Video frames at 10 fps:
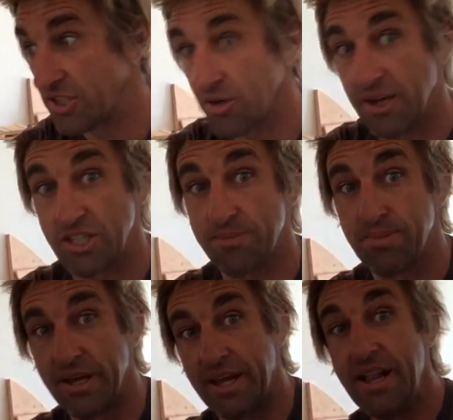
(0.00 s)
So I
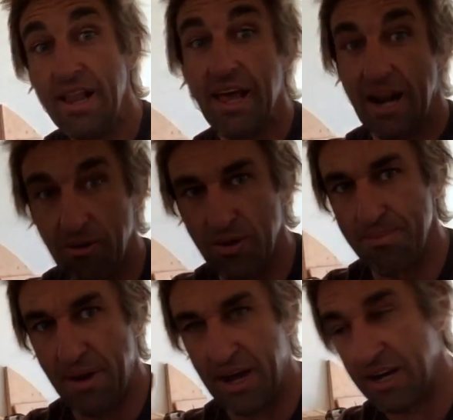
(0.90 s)
split and I
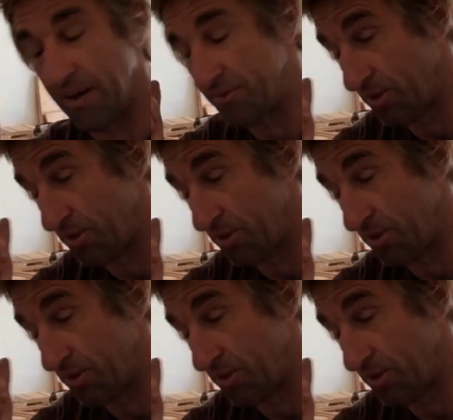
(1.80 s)
went back up